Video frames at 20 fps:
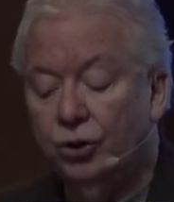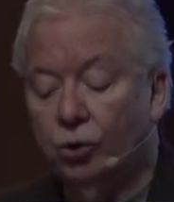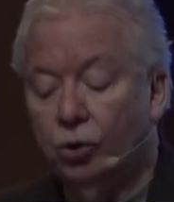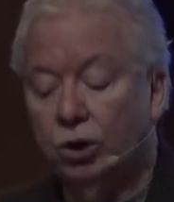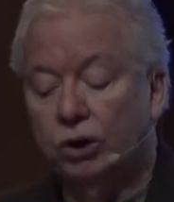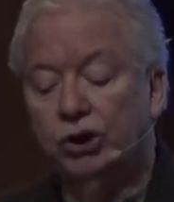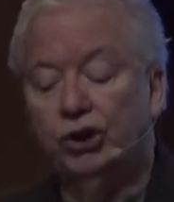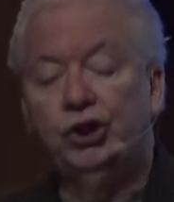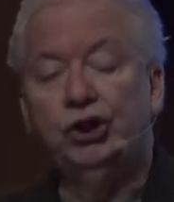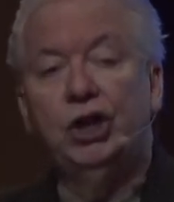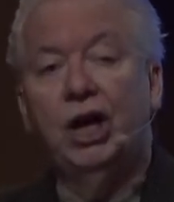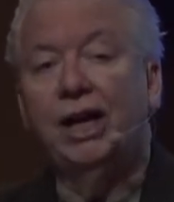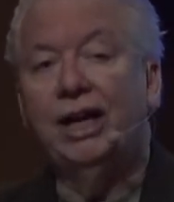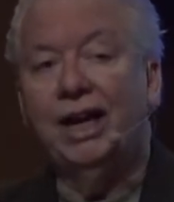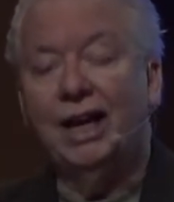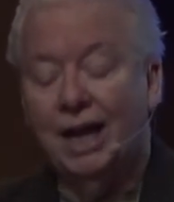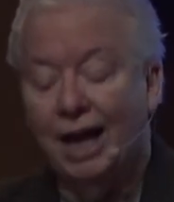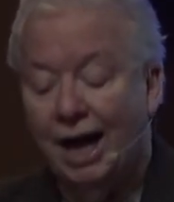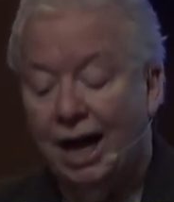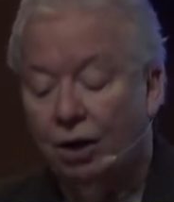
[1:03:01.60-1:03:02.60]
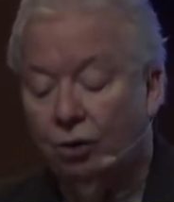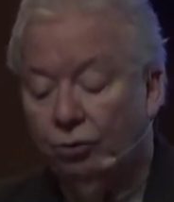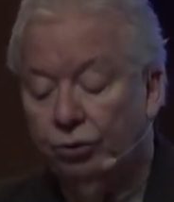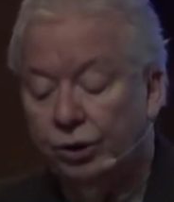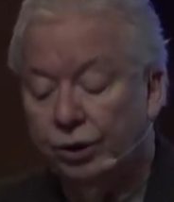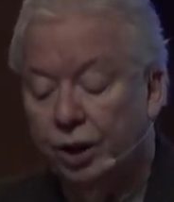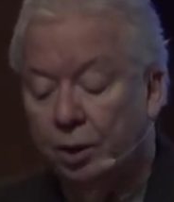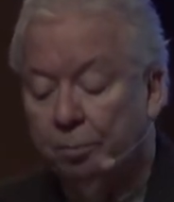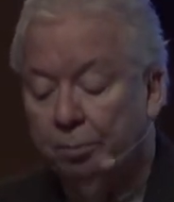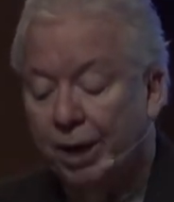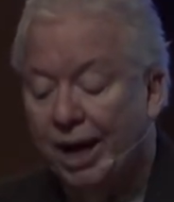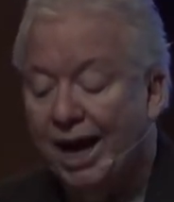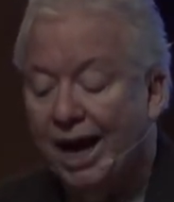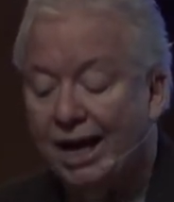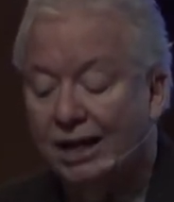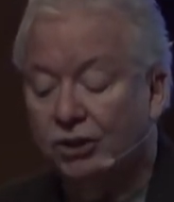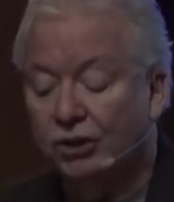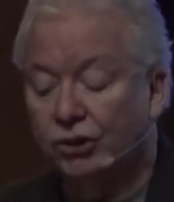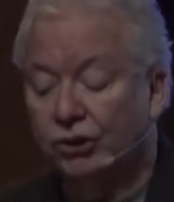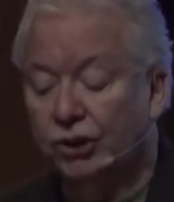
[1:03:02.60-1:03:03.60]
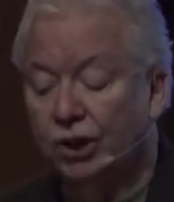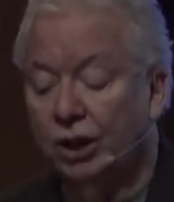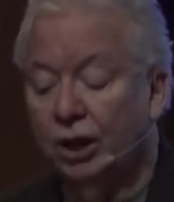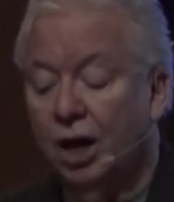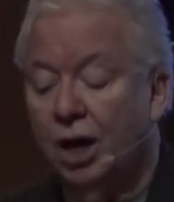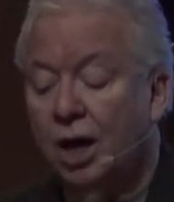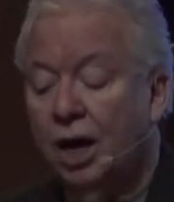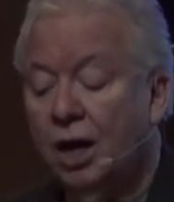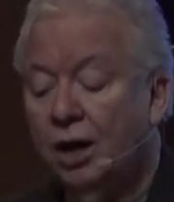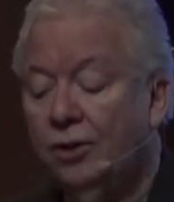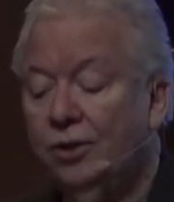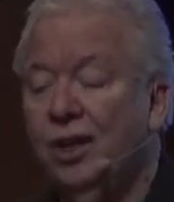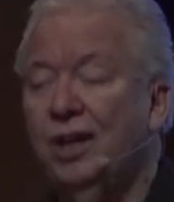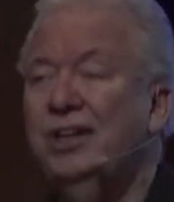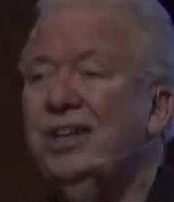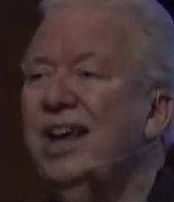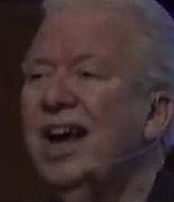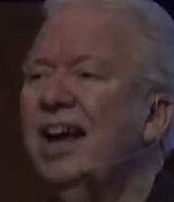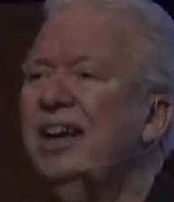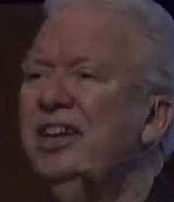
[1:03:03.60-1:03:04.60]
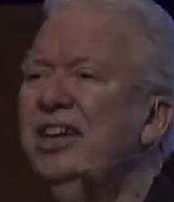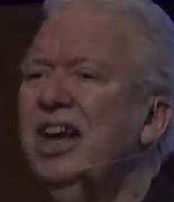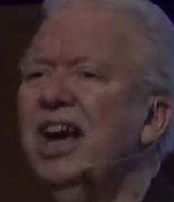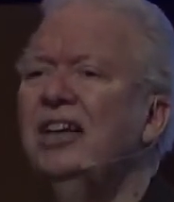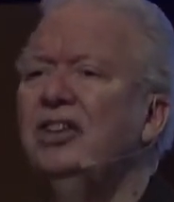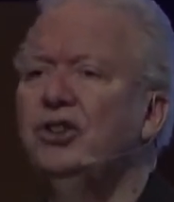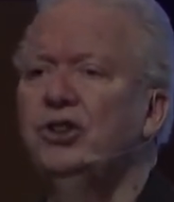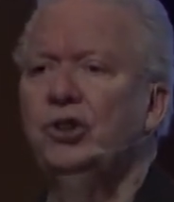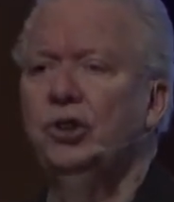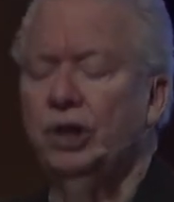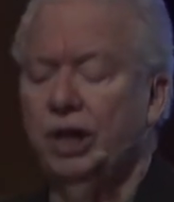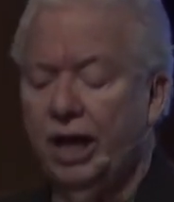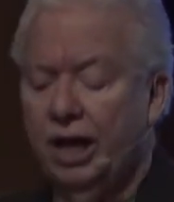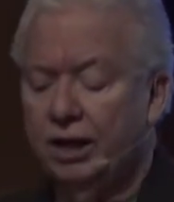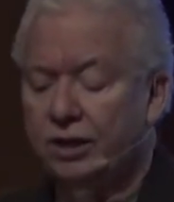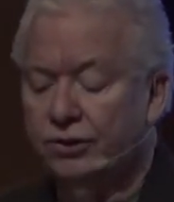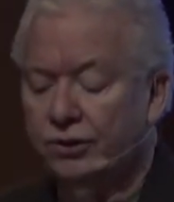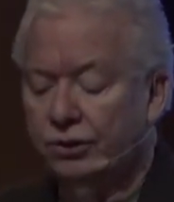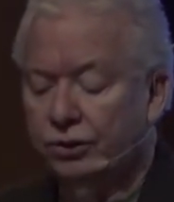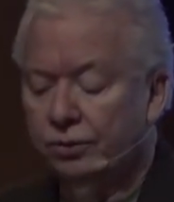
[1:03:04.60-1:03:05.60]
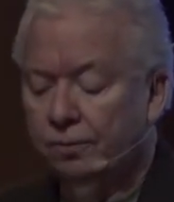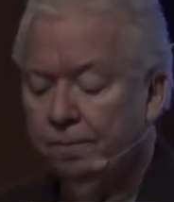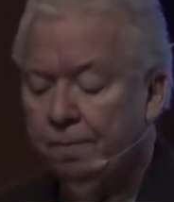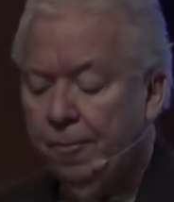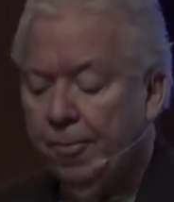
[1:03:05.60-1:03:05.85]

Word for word: door shutting out the past, the dead yesterdays.